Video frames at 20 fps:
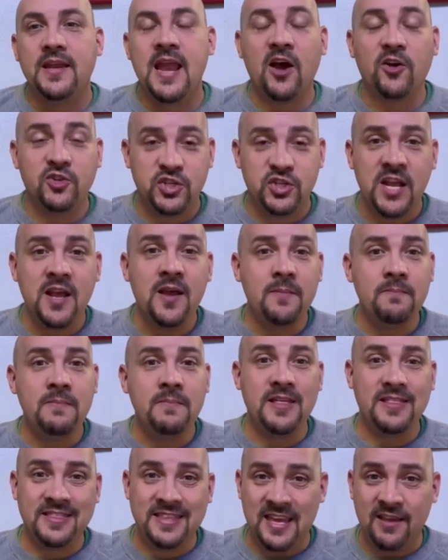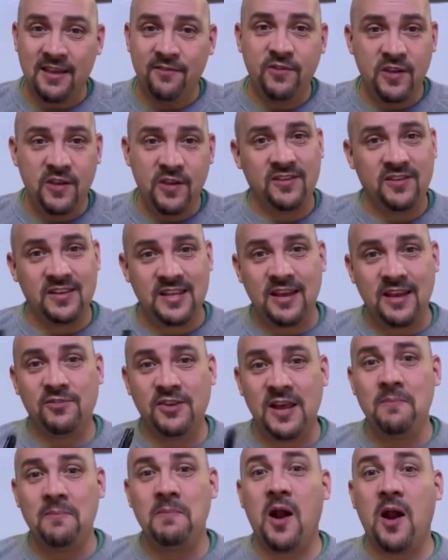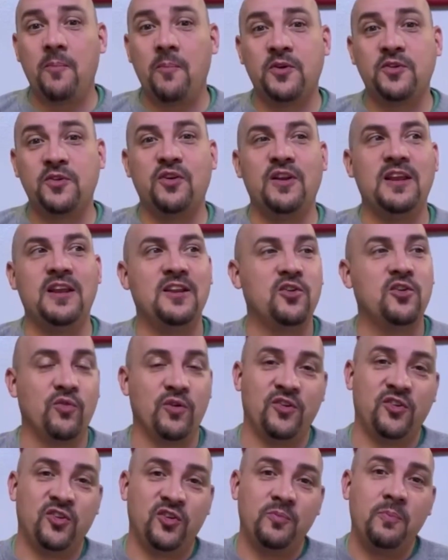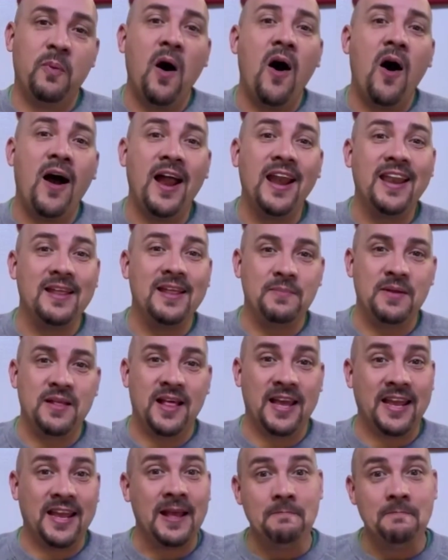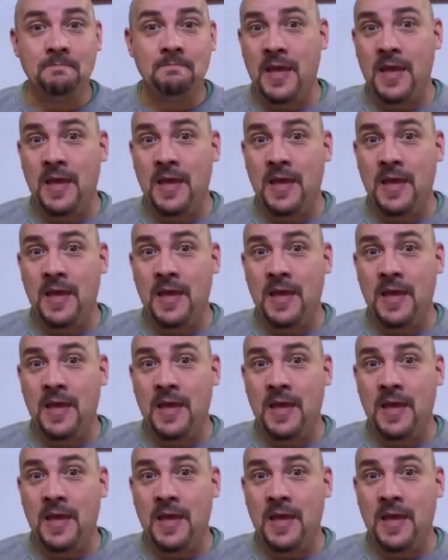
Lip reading: Now, Jim gives him an opportunity to respond and be like,